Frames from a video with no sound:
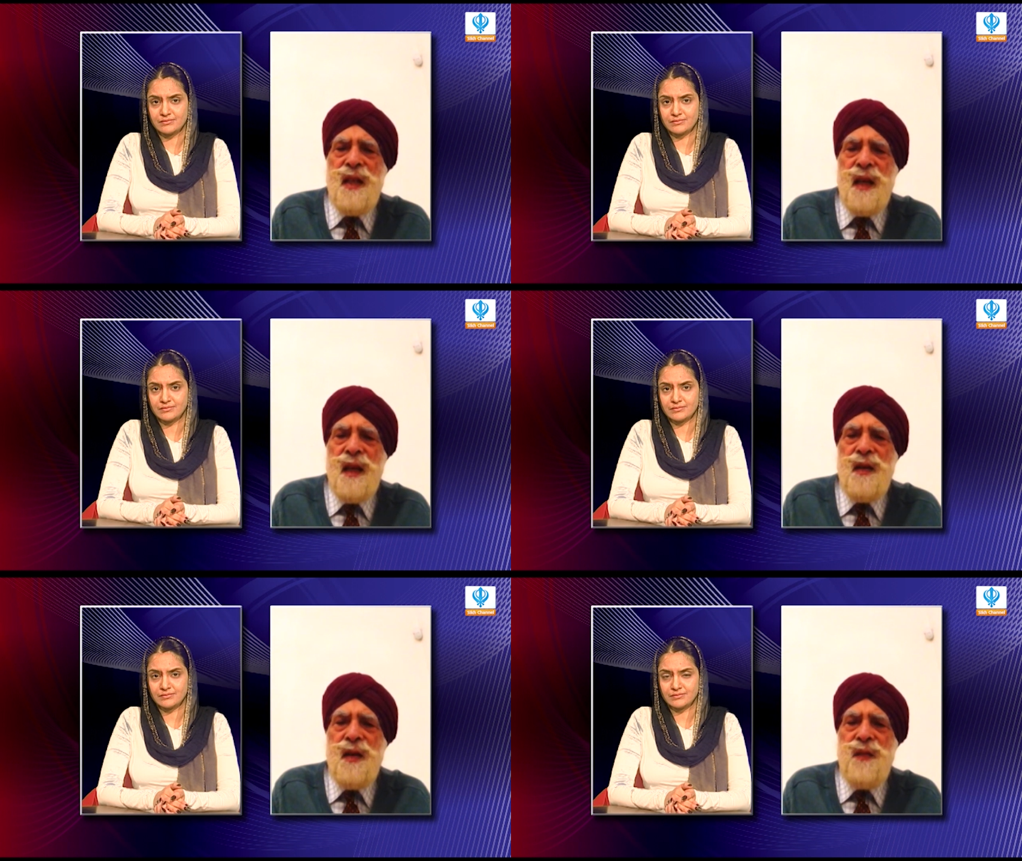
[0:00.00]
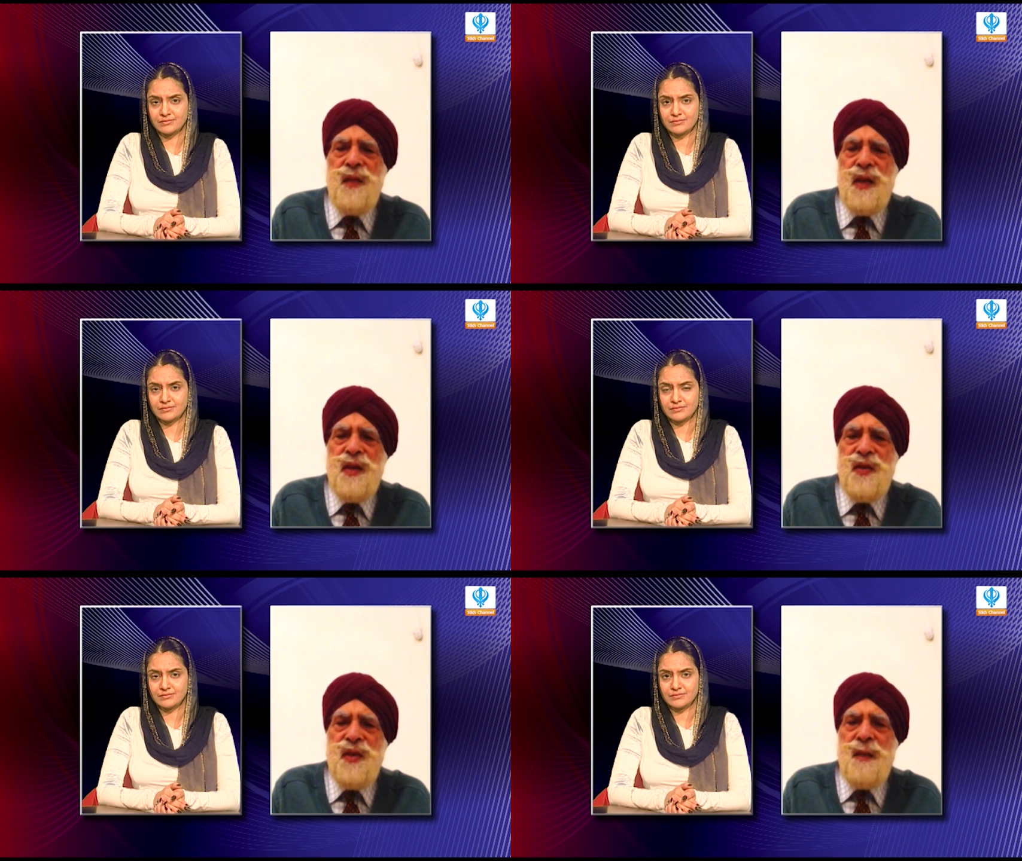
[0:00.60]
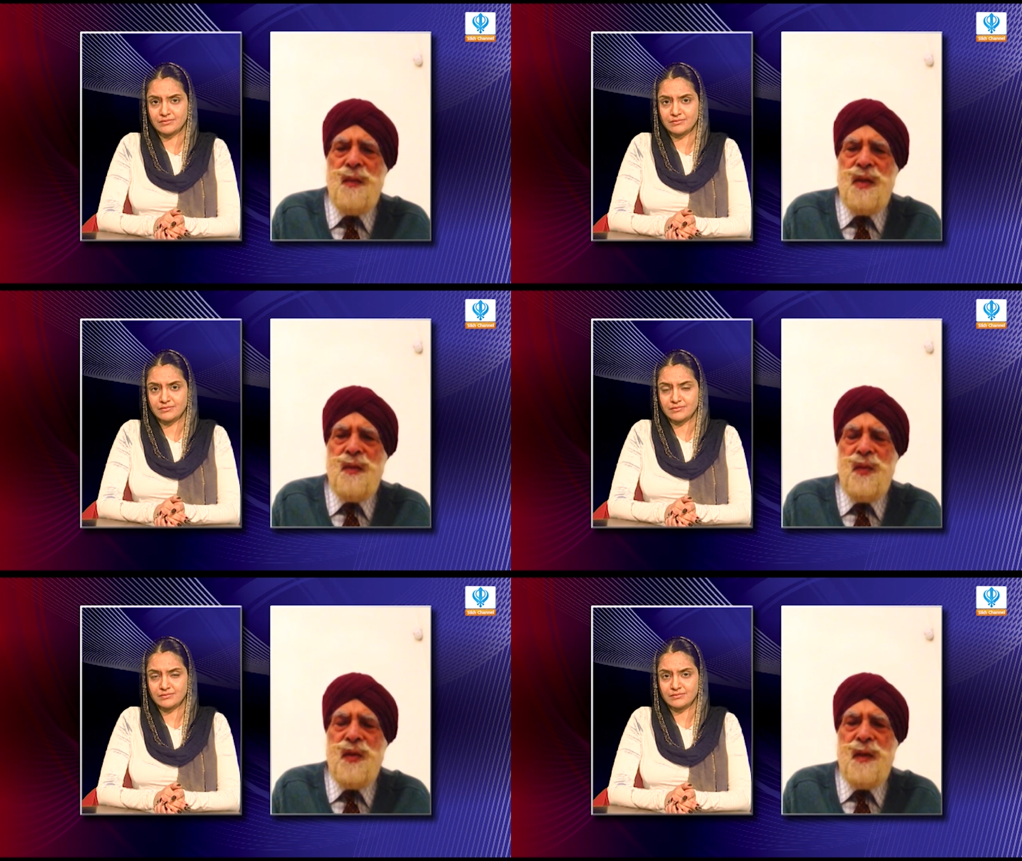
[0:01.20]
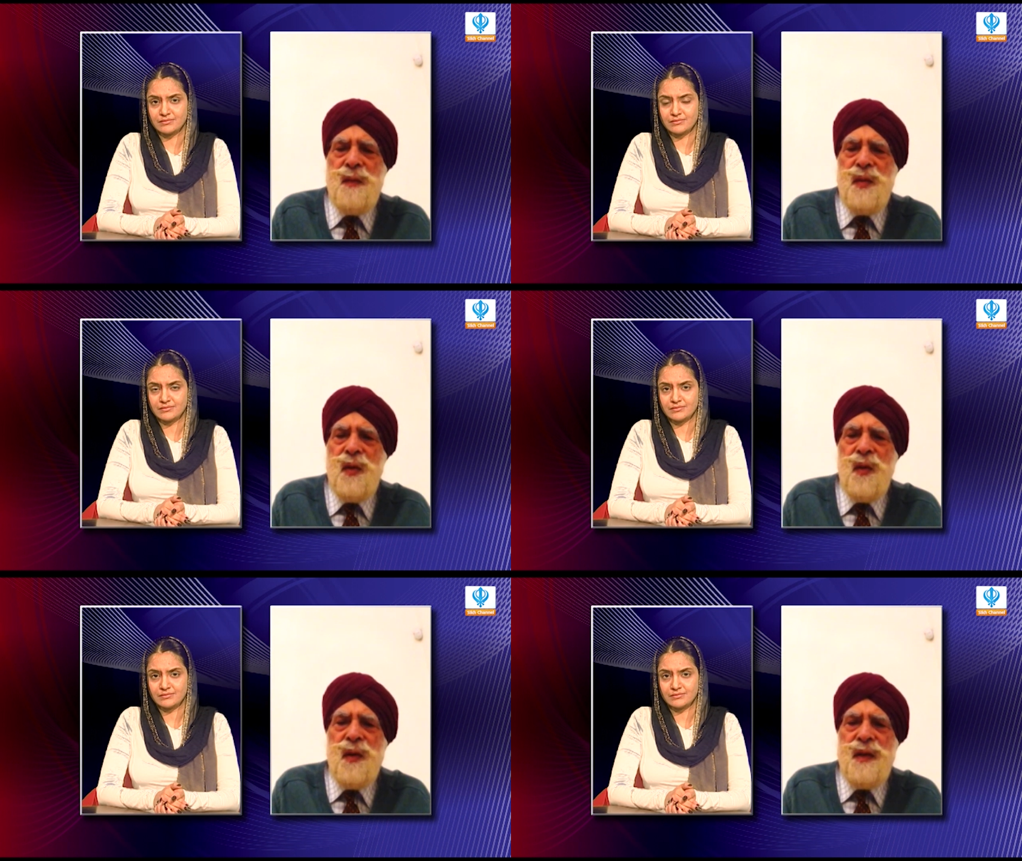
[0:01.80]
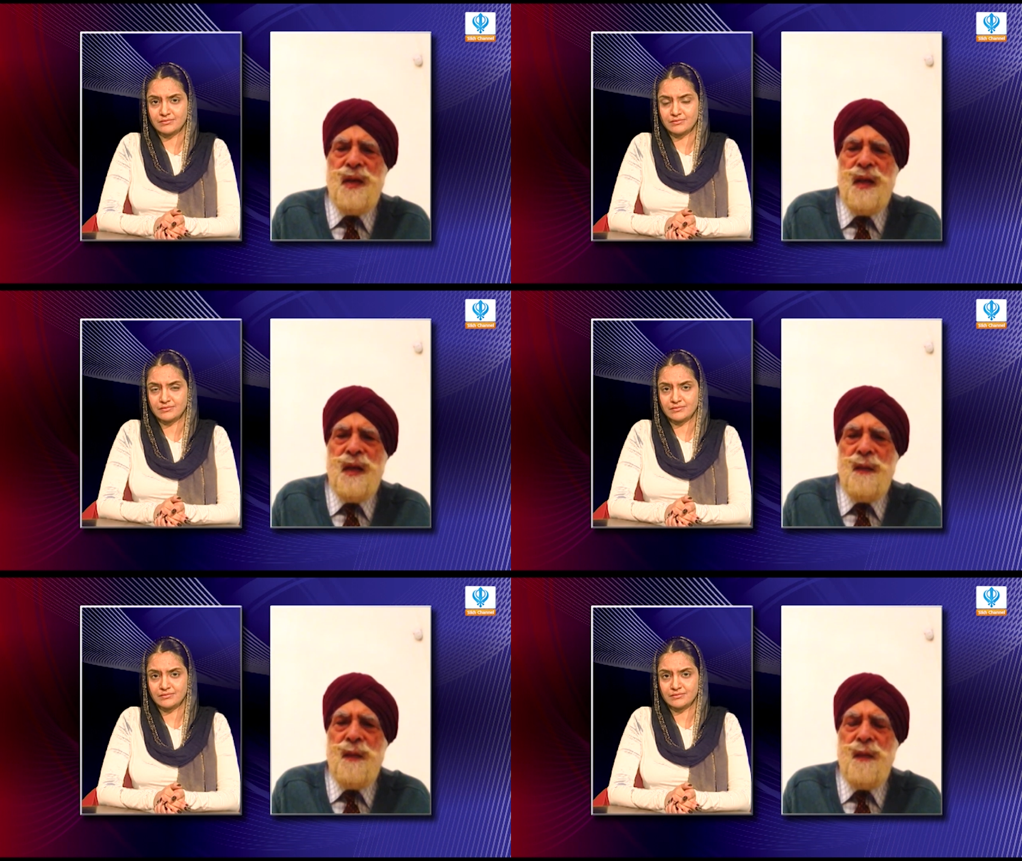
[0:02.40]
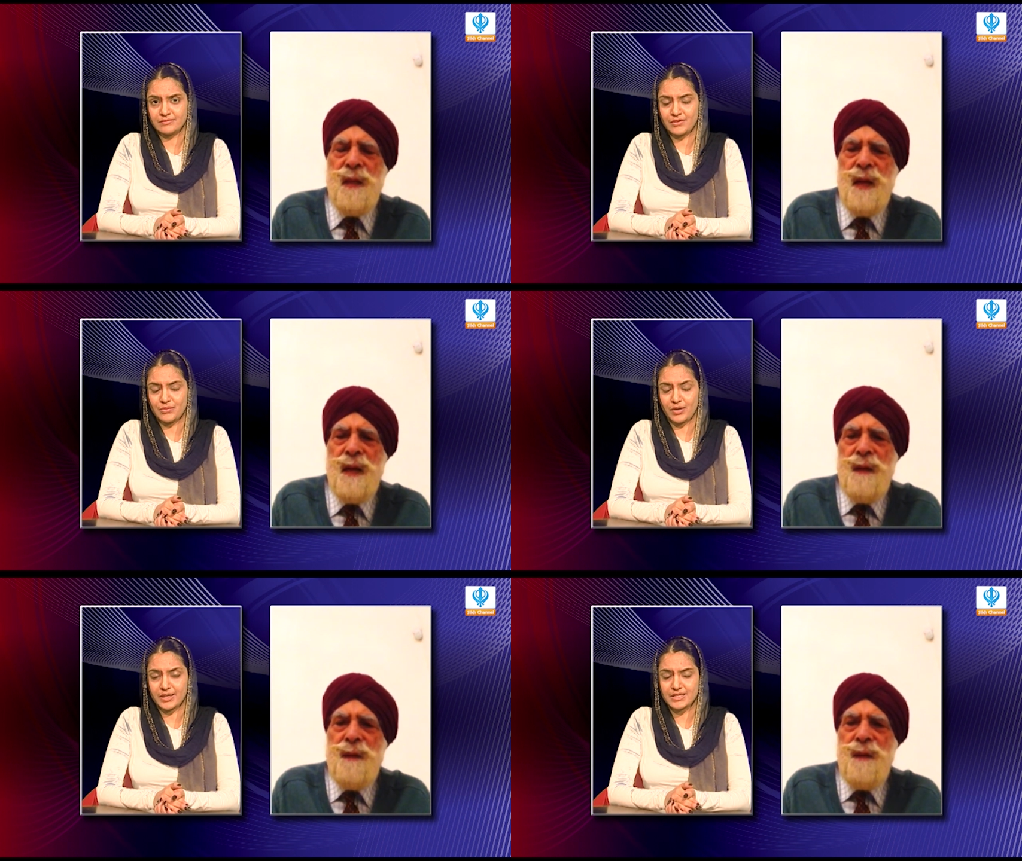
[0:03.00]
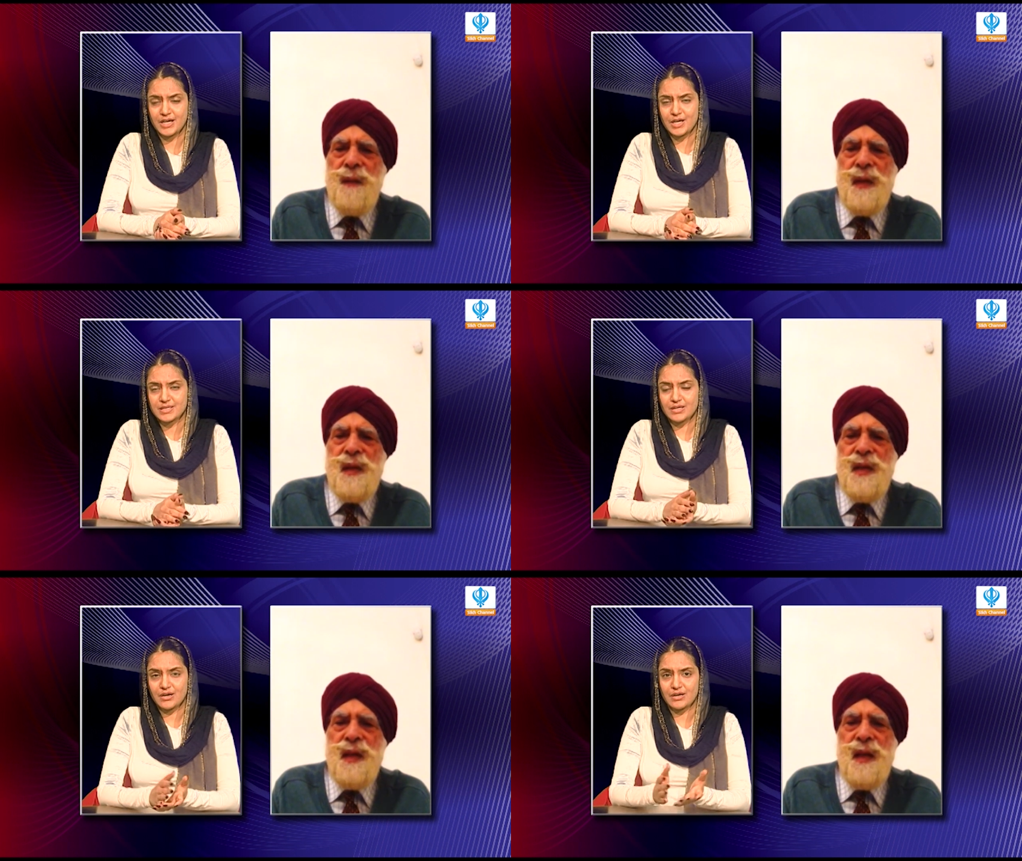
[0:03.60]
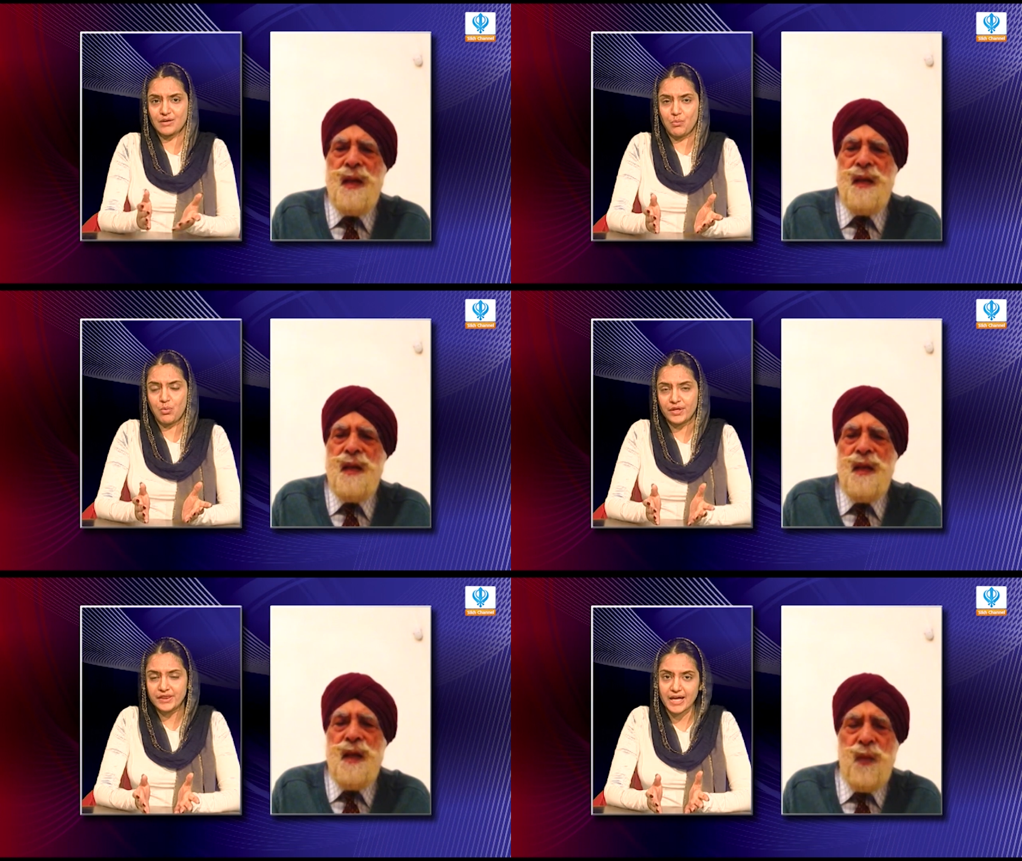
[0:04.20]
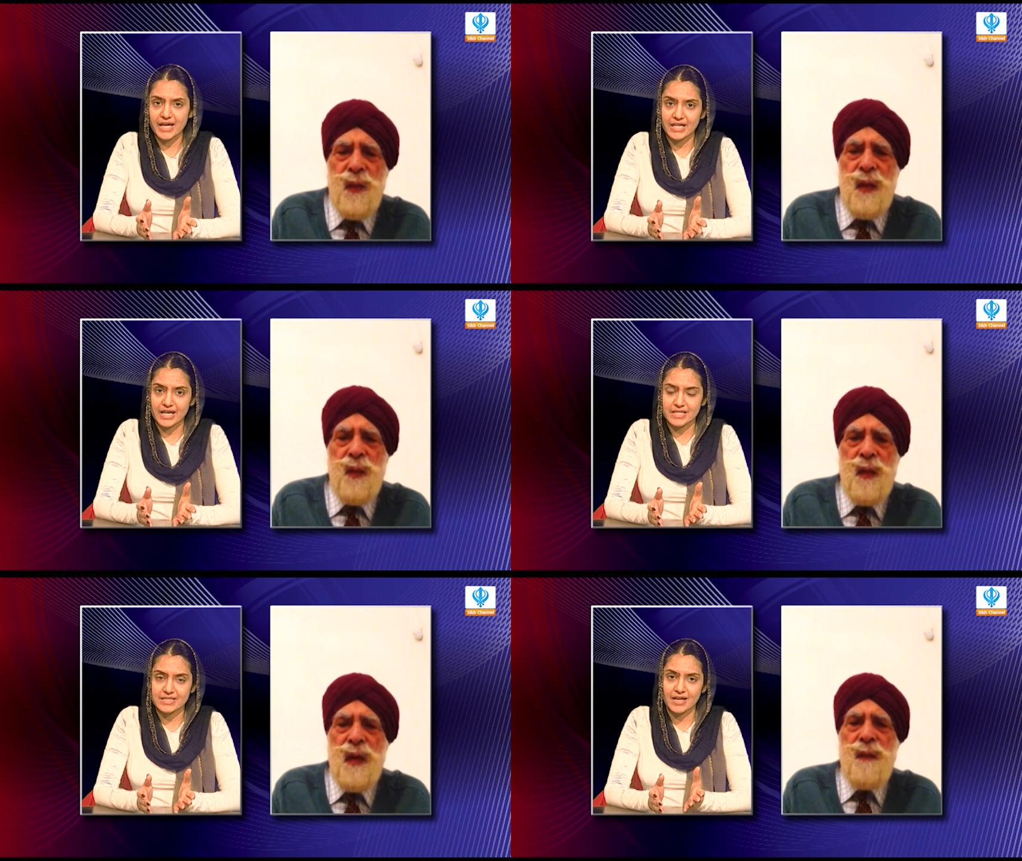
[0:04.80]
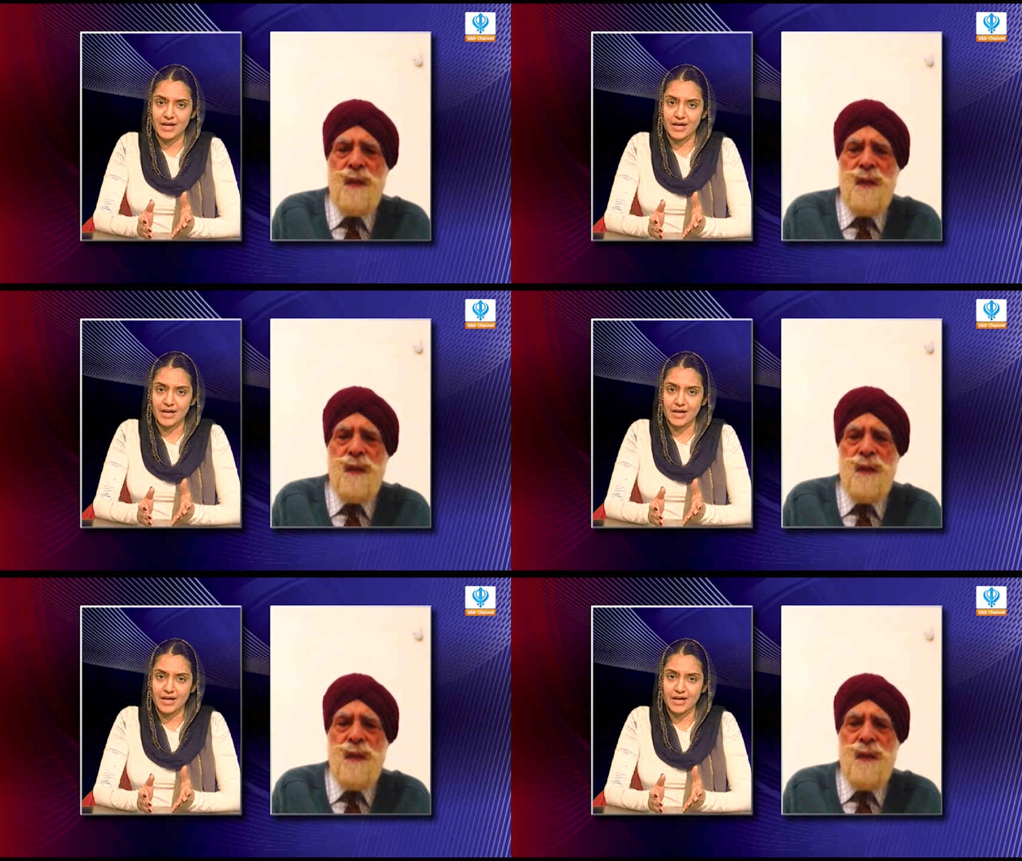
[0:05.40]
Speaker 1: the hand of the extremist Muslims all the time.
Speaker 2: Right. So one thing is